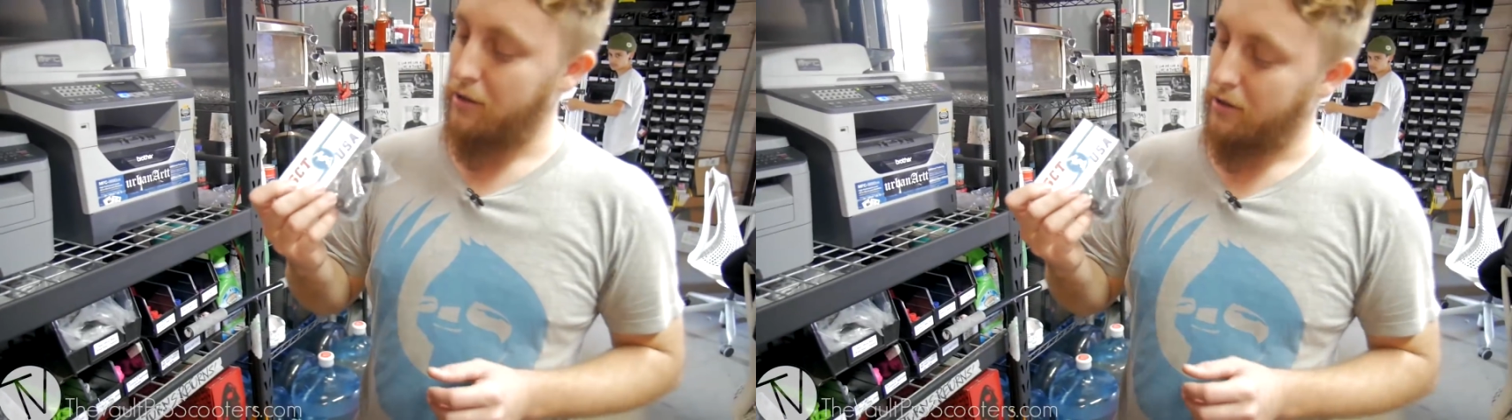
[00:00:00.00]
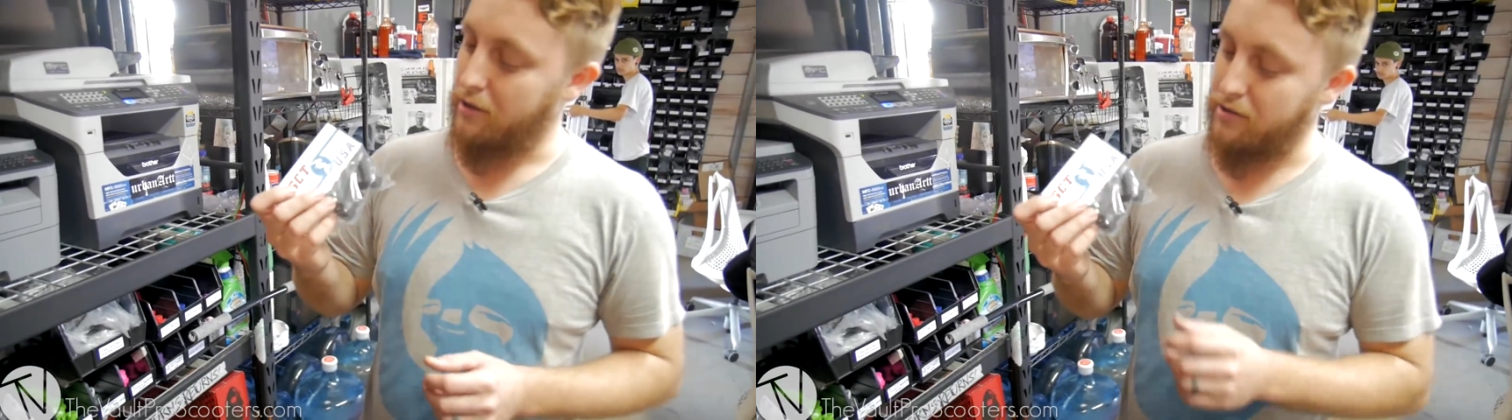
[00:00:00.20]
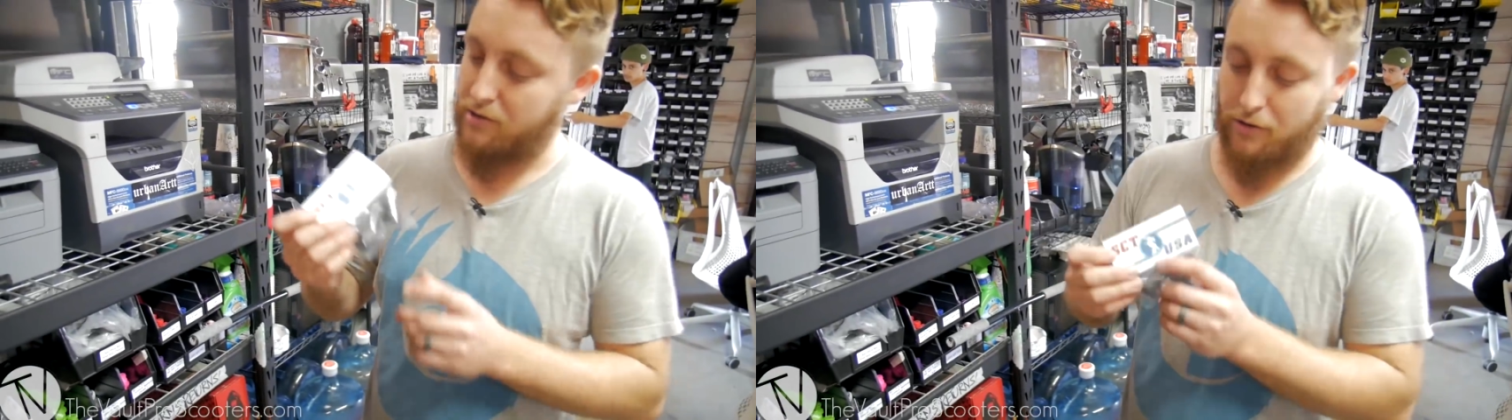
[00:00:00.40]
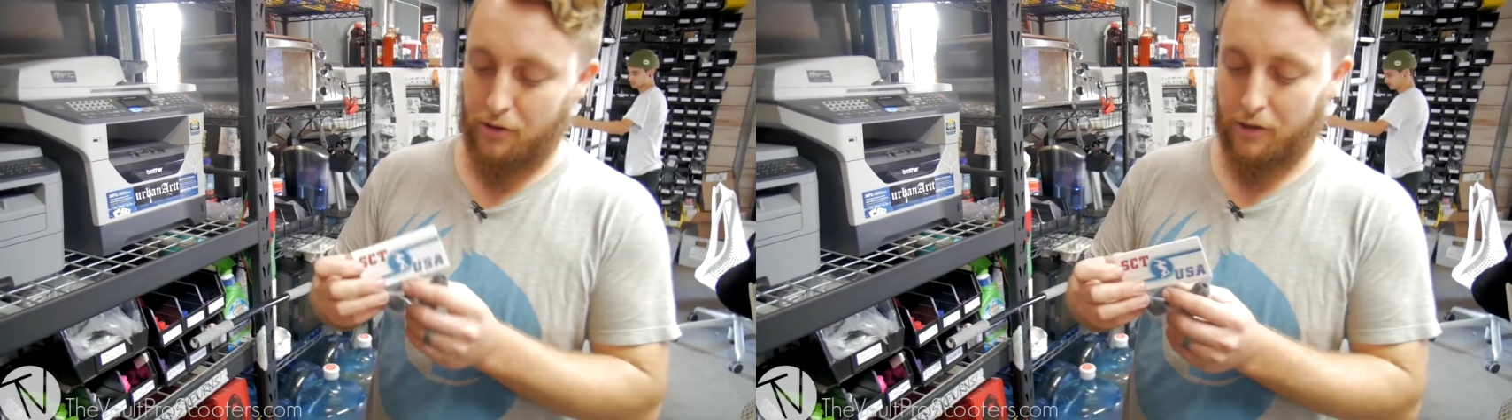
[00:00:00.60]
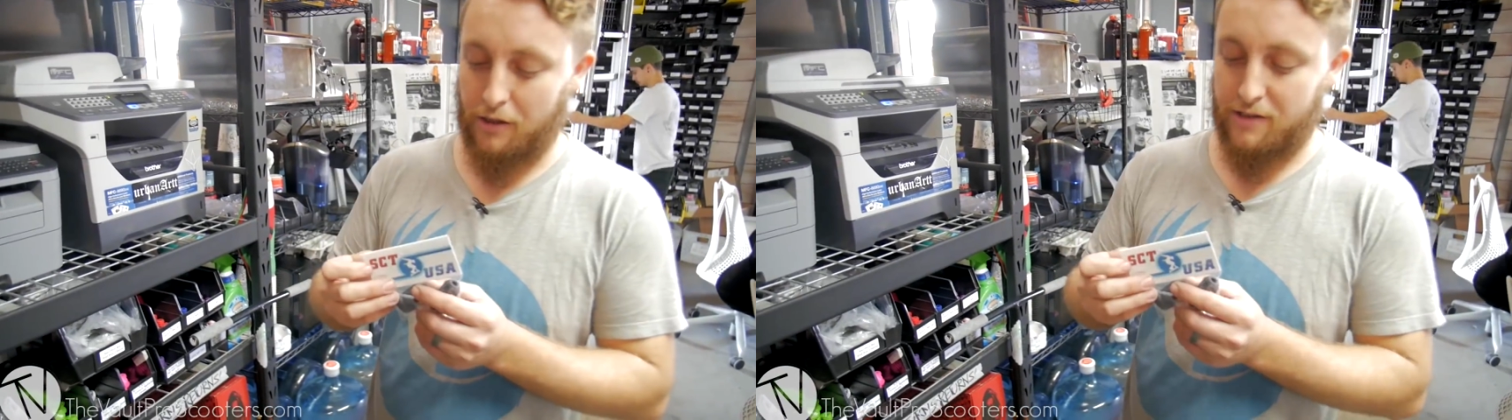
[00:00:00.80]
because
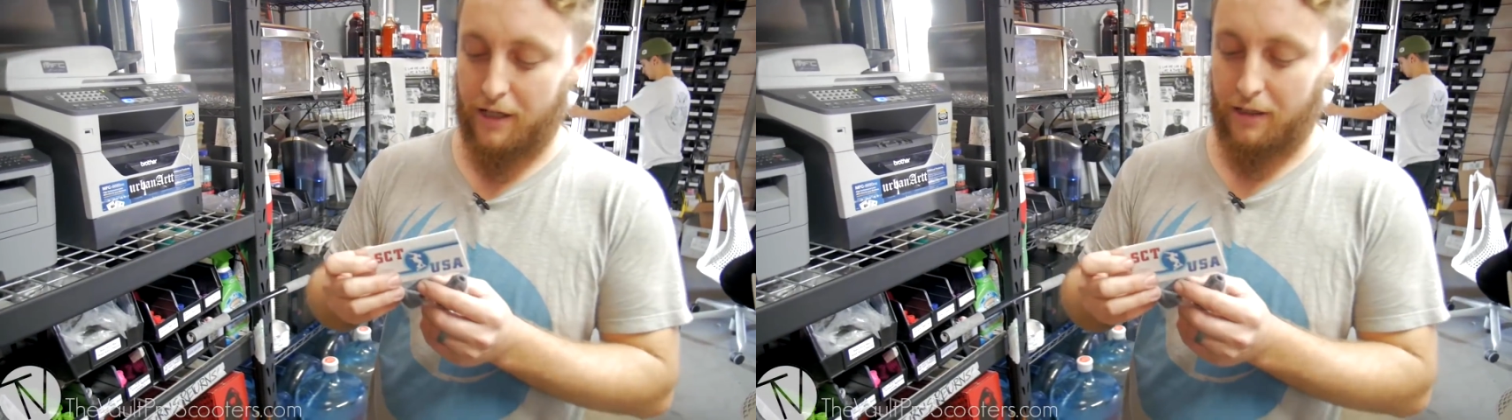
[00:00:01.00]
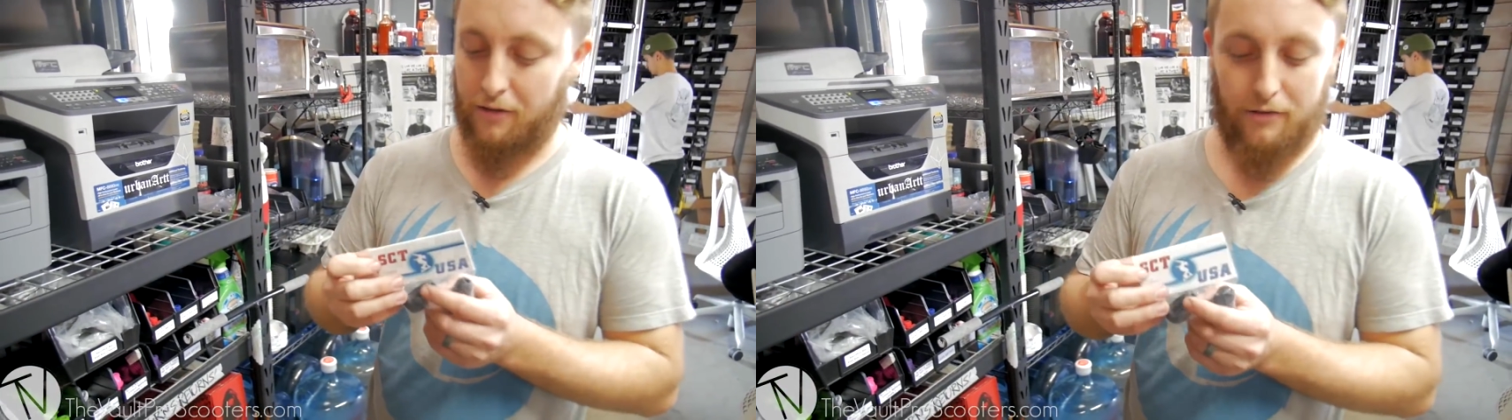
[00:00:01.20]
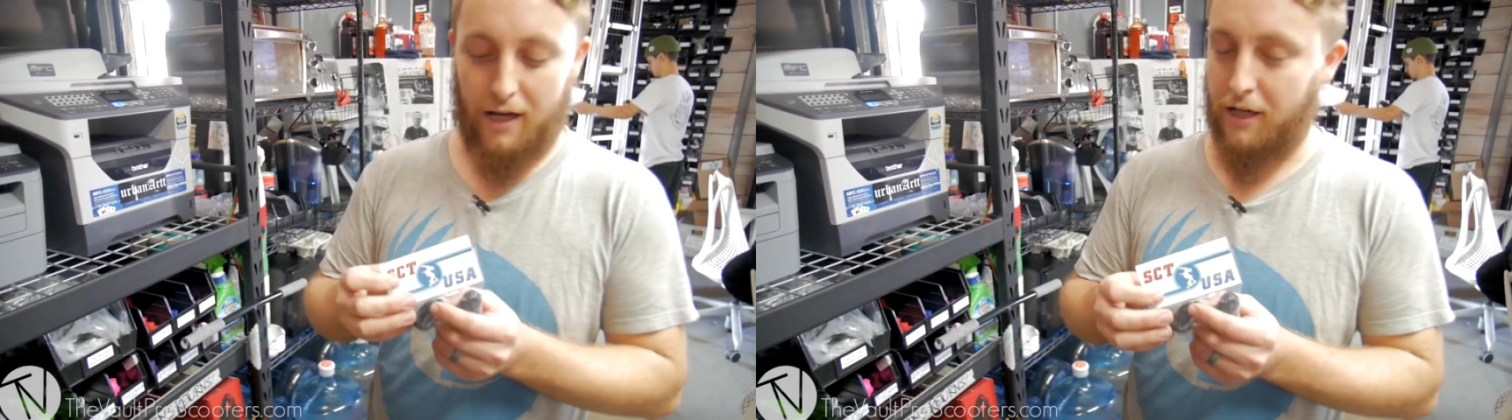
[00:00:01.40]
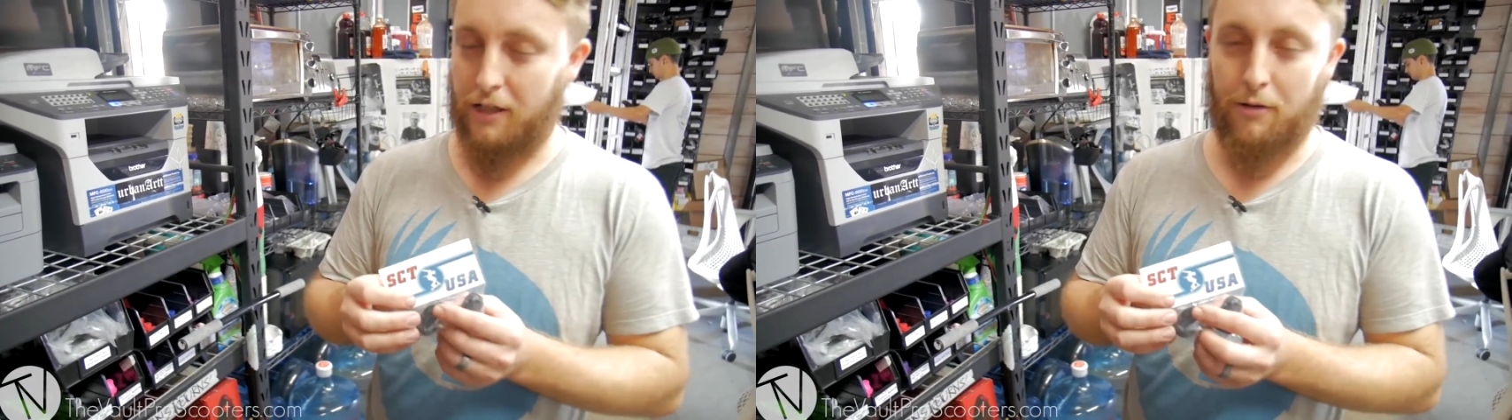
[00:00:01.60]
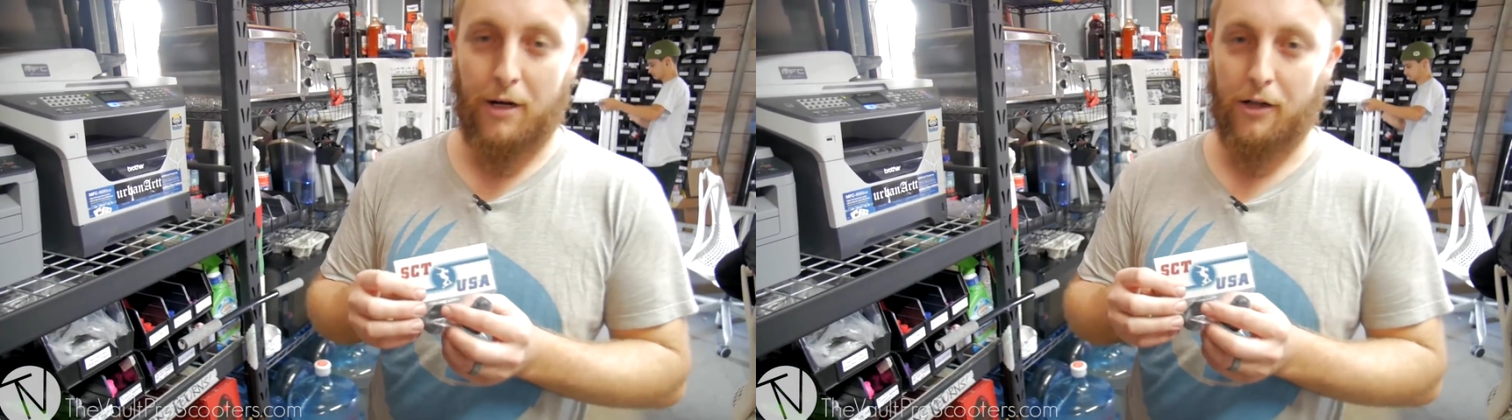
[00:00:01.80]
they're gonna take
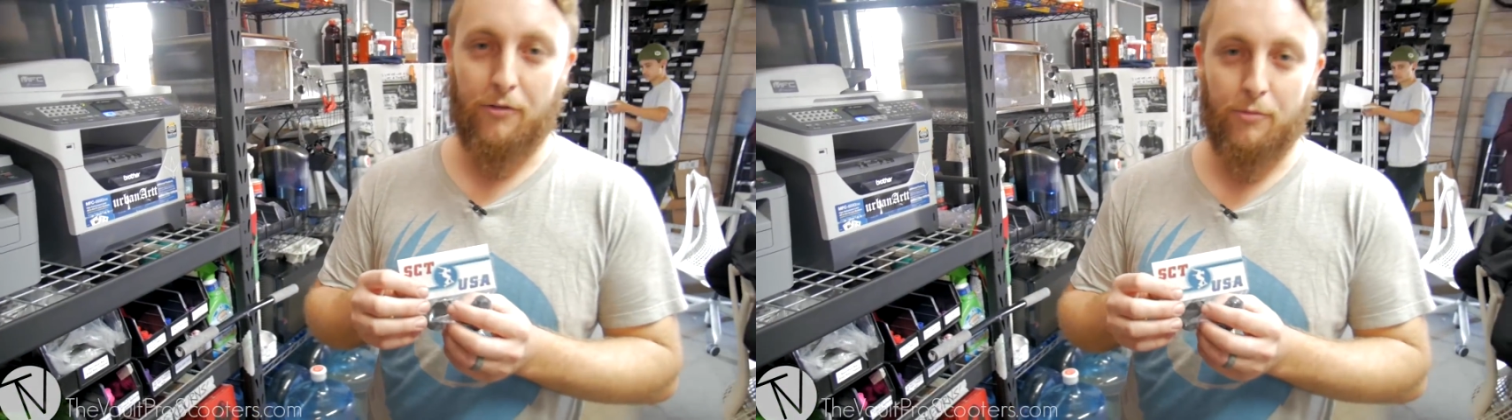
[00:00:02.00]
any amount of